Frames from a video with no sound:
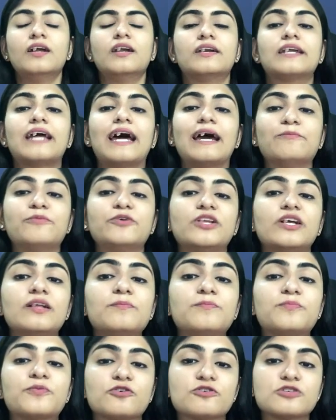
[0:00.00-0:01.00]
Tribunal
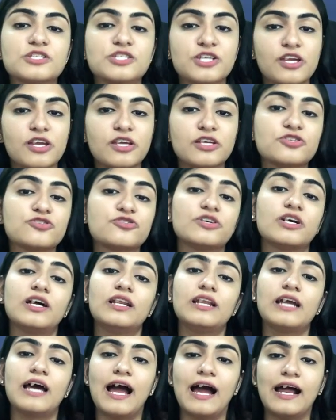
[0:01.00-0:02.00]

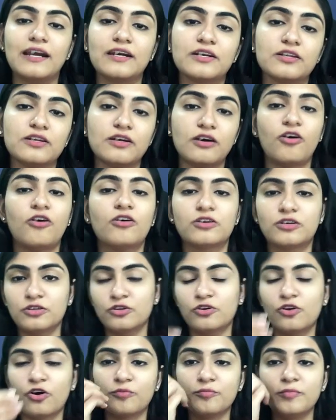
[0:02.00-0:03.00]
procedural
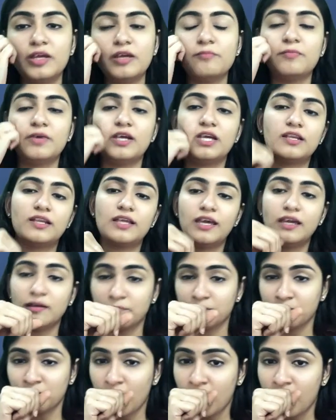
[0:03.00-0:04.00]
autonomy, meaning
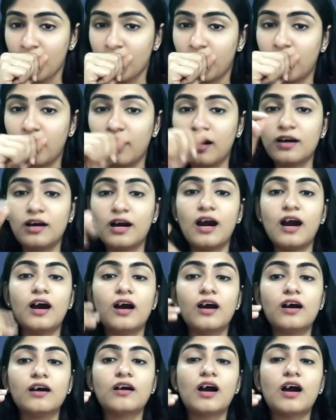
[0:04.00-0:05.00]
uh,
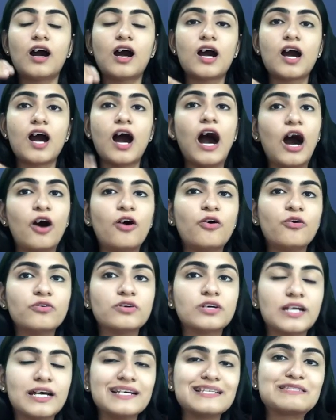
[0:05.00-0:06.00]
how
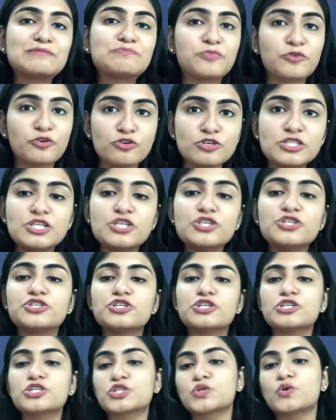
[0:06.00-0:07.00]
does
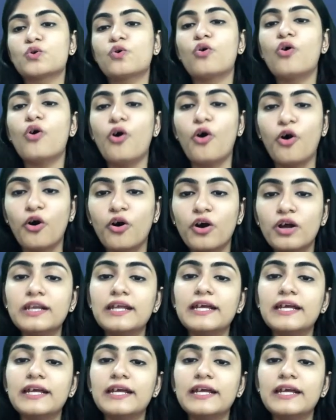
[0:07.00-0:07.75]
procedures go on?